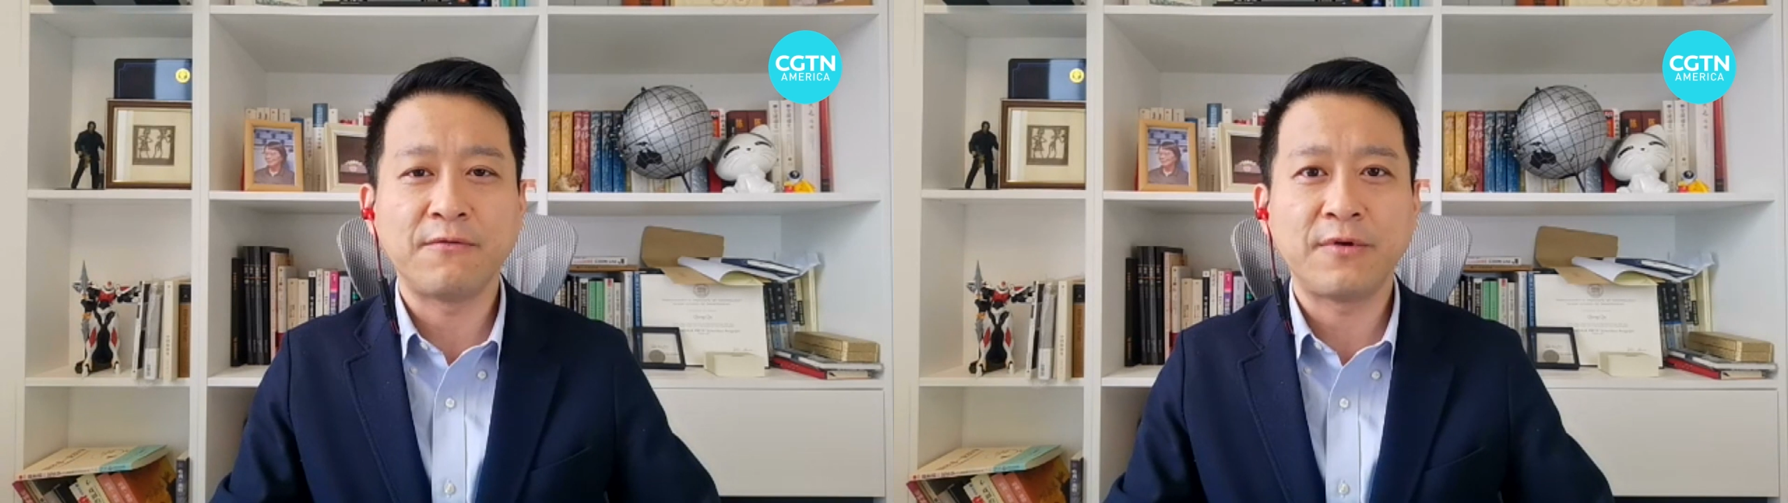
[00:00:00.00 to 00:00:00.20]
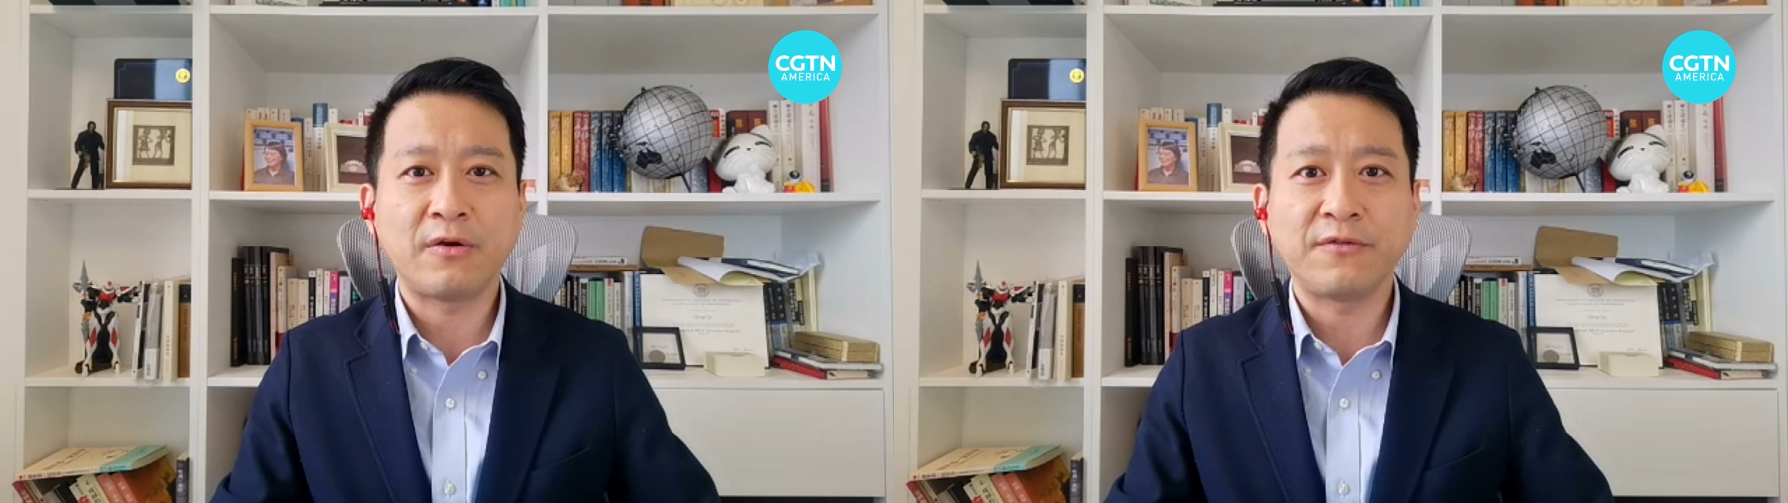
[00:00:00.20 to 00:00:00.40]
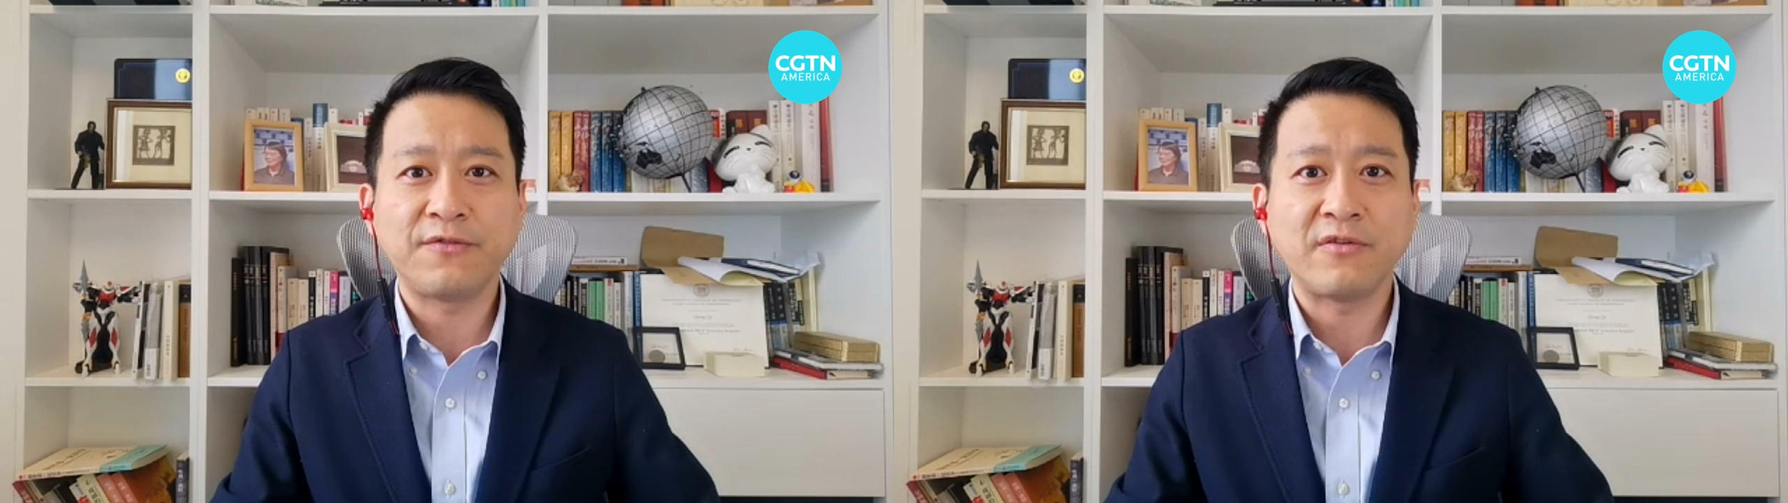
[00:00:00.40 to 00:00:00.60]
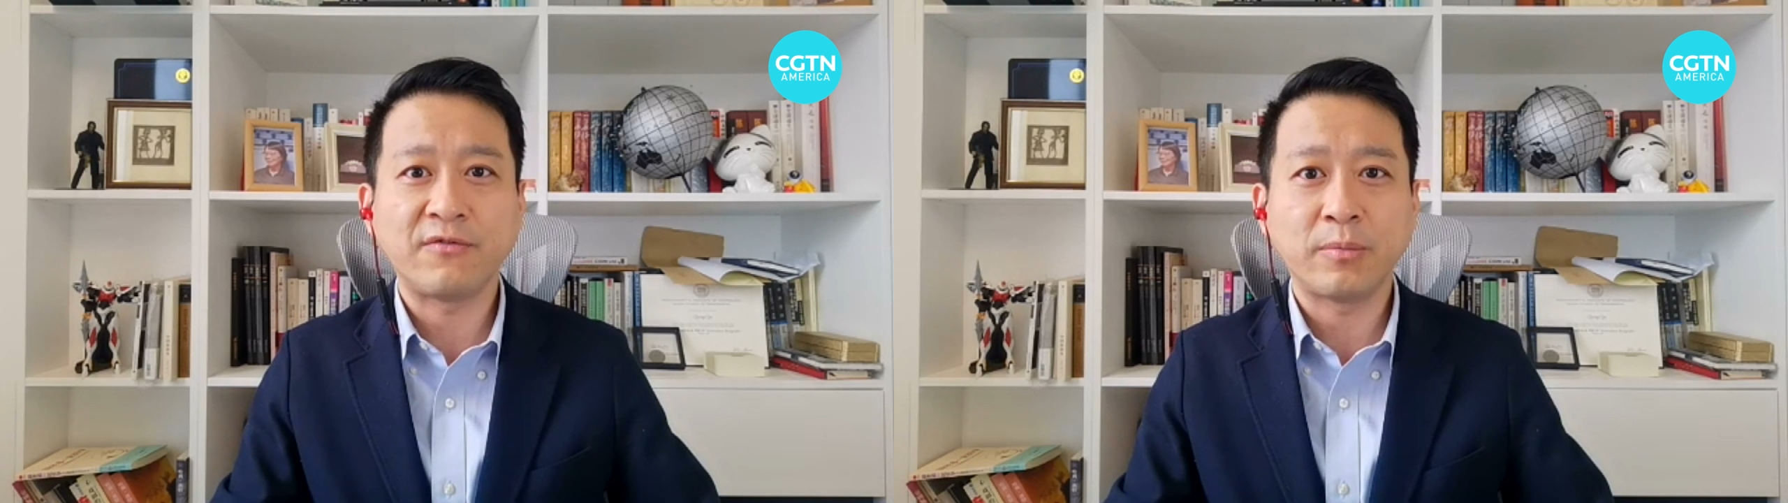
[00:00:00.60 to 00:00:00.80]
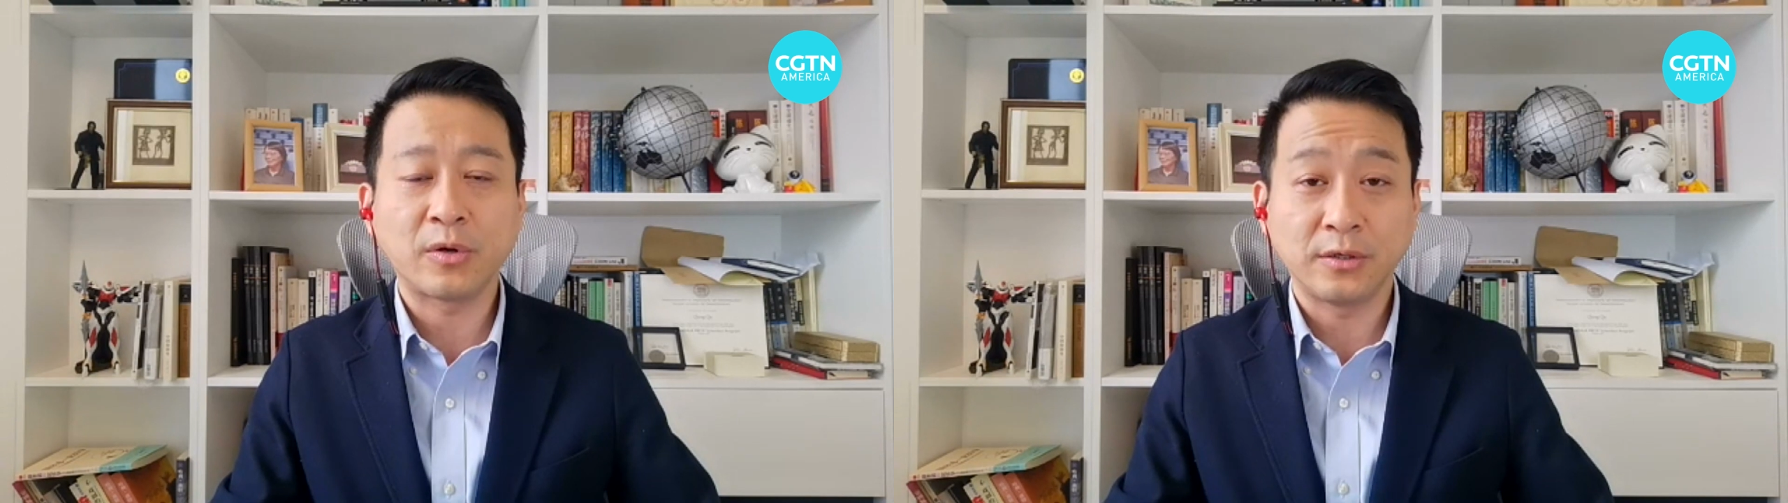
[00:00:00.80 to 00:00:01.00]
very
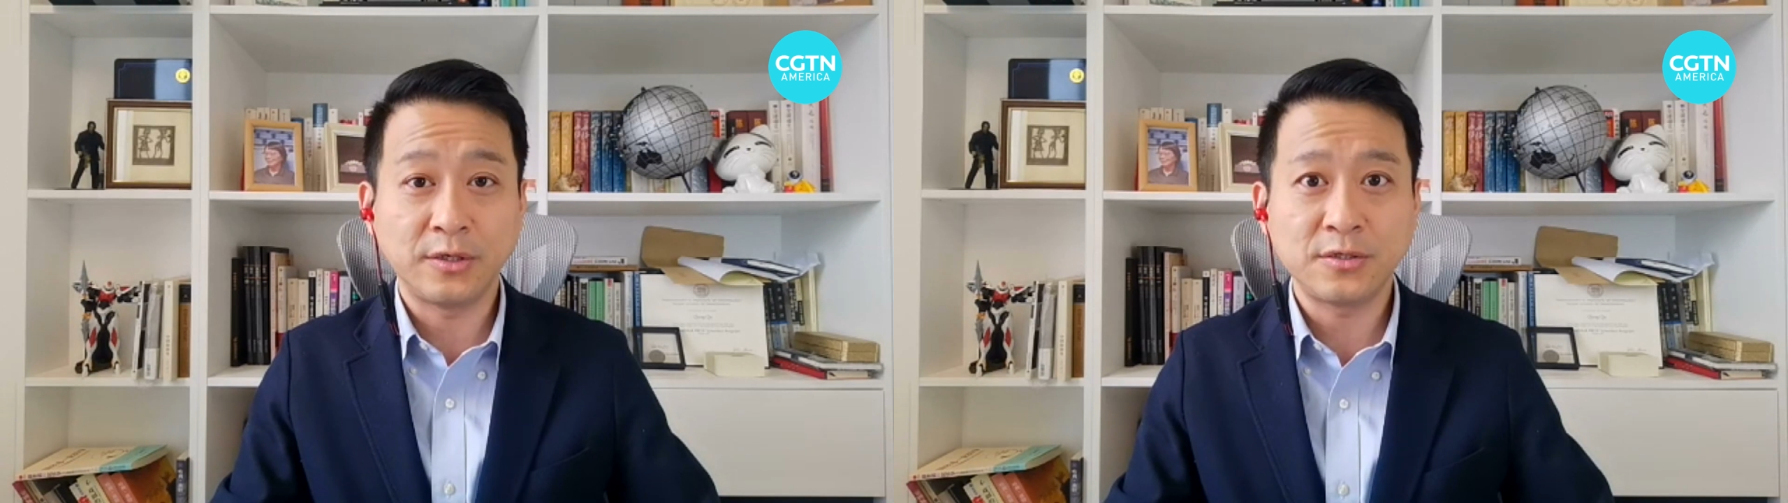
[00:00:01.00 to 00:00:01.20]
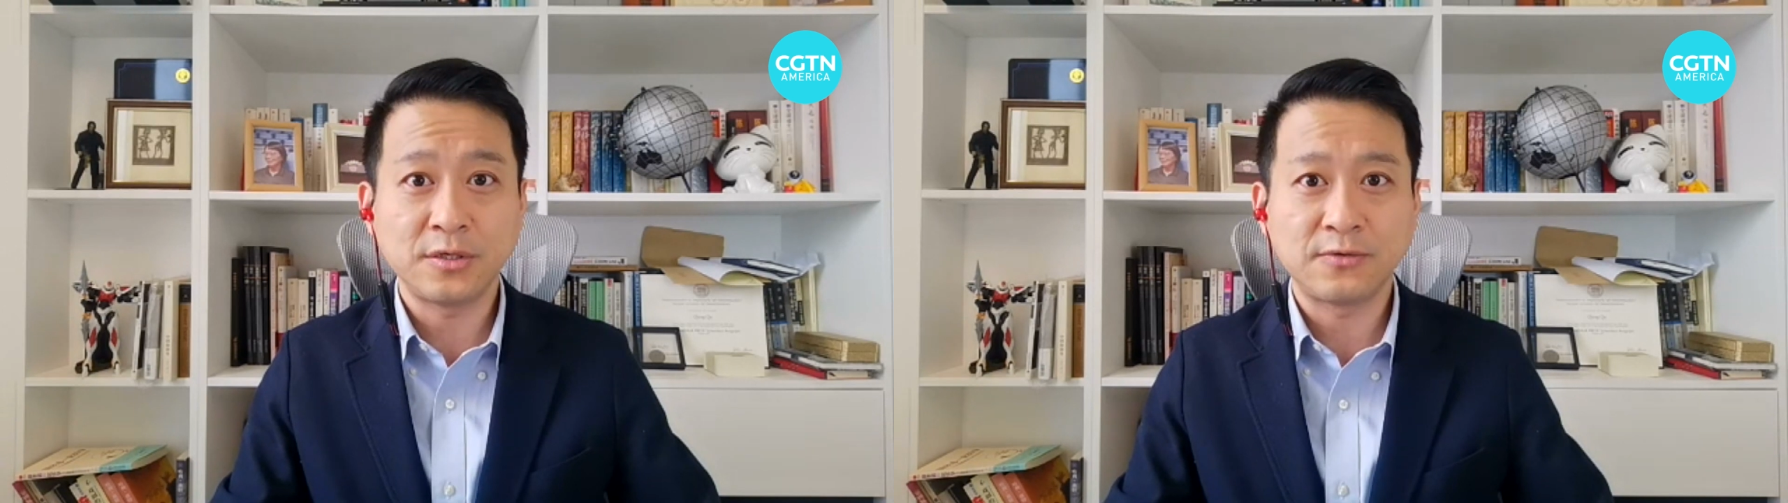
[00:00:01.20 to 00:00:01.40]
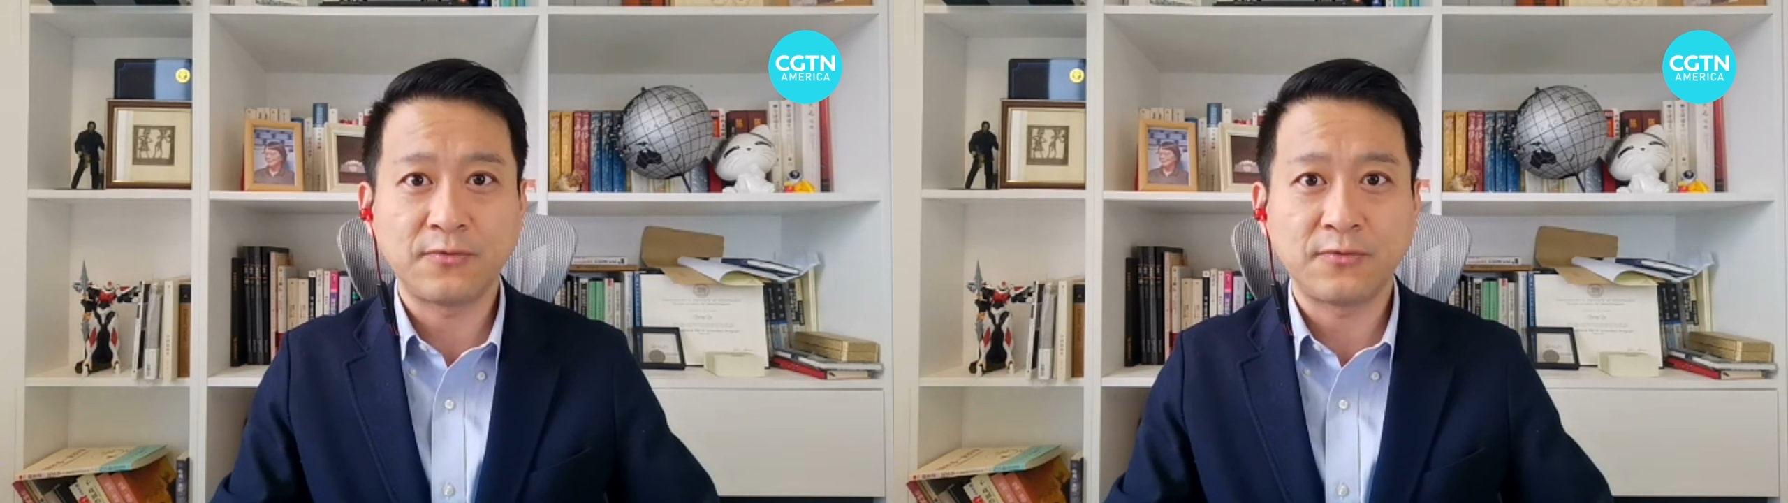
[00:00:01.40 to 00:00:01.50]
favorable conditions